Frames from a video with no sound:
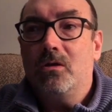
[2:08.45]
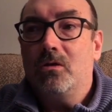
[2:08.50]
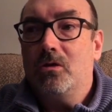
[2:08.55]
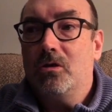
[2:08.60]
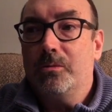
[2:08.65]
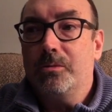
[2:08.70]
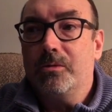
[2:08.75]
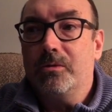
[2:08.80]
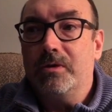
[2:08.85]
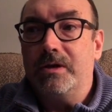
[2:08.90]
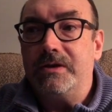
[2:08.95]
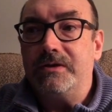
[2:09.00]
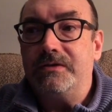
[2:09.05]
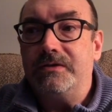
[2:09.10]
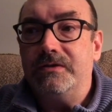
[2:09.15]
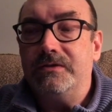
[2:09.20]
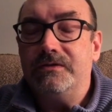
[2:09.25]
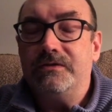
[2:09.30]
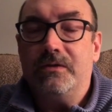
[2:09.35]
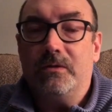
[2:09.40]

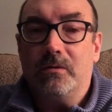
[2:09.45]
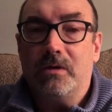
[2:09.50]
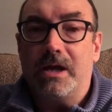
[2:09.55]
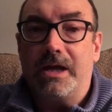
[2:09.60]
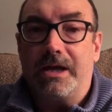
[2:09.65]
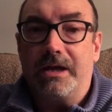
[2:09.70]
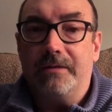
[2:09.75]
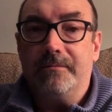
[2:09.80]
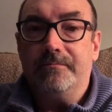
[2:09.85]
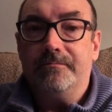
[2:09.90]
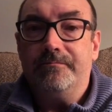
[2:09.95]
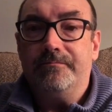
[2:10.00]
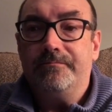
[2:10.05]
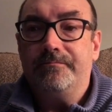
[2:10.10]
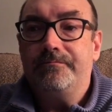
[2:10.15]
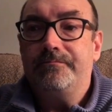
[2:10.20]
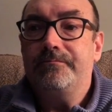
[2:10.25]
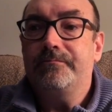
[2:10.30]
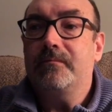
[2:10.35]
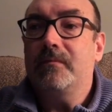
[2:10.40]
corporations don't like it
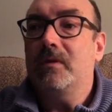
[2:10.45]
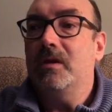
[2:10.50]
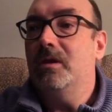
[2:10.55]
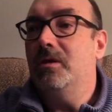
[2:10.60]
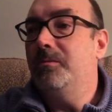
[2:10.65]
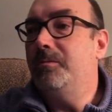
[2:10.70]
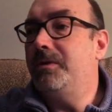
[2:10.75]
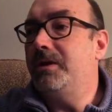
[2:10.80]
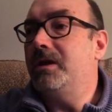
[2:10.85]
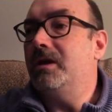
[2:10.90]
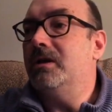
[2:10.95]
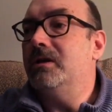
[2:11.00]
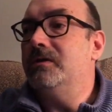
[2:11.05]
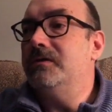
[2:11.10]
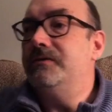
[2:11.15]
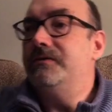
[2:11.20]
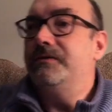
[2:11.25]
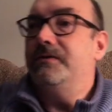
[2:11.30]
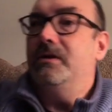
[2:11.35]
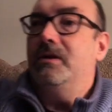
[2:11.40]

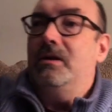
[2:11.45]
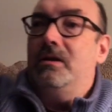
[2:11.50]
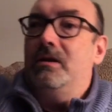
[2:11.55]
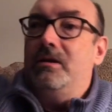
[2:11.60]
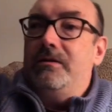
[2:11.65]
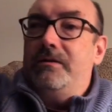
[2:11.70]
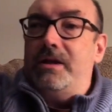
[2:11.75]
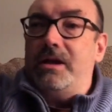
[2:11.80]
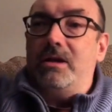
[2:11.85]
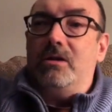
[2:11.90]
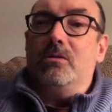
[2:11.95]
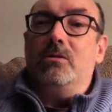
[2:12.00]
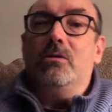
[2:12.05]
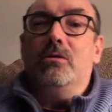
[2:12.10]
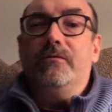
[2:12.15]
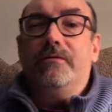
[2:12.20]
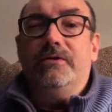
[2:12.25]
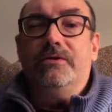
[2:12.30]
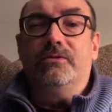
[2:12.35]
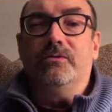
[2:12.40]
because they don't know
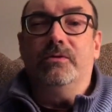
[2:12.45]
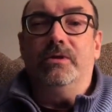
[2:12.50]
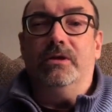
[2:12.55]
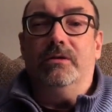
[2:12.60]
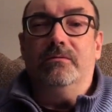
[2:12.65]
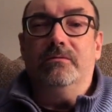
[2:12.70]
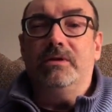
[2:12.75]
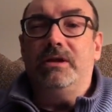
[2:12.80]
if it's real.